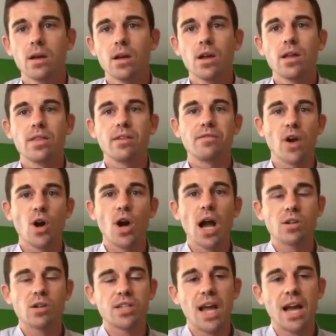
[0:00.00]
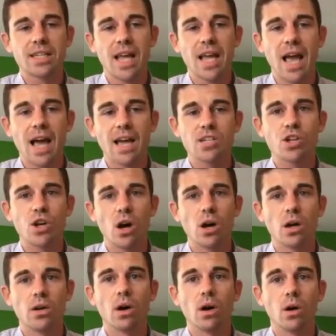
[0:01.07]
The Fair Housing Act has
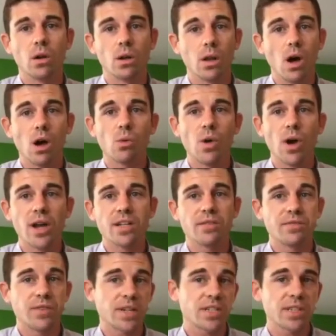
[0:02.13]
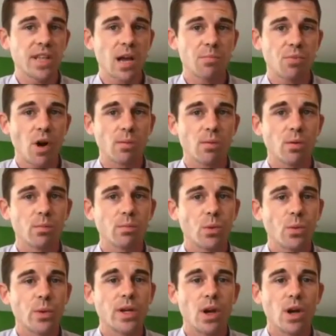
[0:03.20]
gone a long way to fixing that problem, but
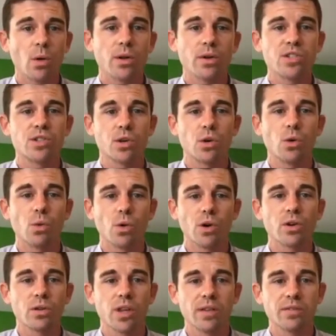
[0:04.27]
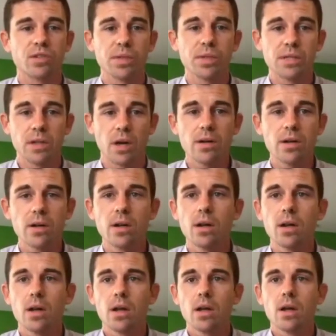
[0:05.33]
we know there's still work left to be done.
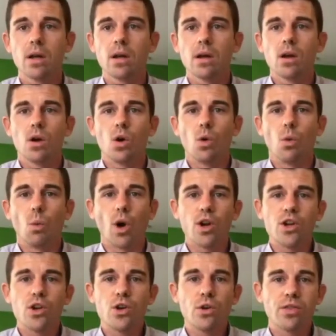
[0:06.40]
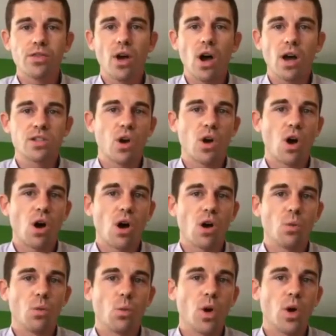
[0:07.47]
What are your thoughts
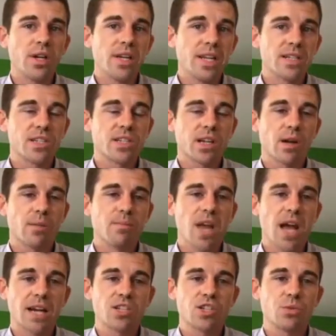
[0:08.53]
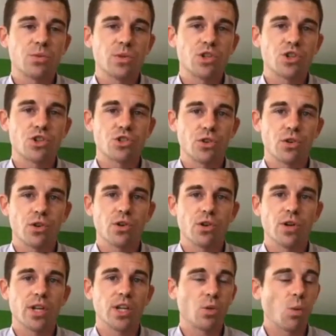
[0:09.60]
on what needs to come next to ensure
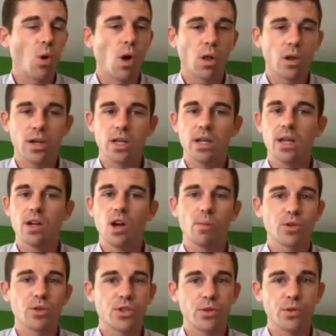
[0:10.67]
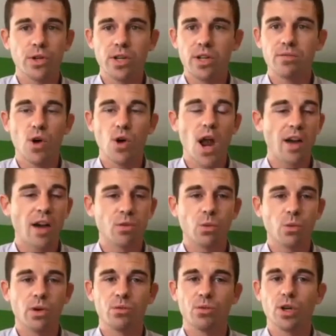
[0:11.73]
equality and opportunity for
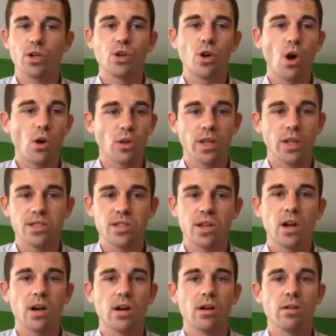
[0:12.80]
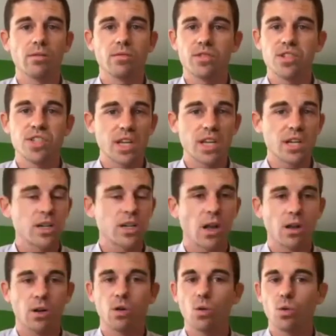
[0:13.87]
everyone, regardless of skin
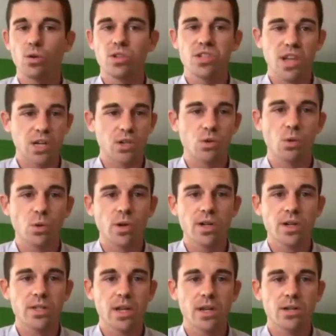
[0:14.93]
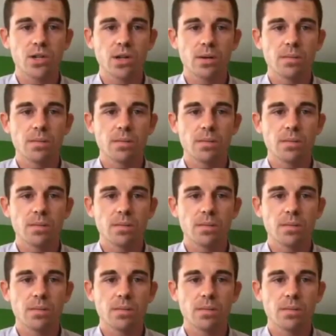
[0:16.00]
color or sexual orientation?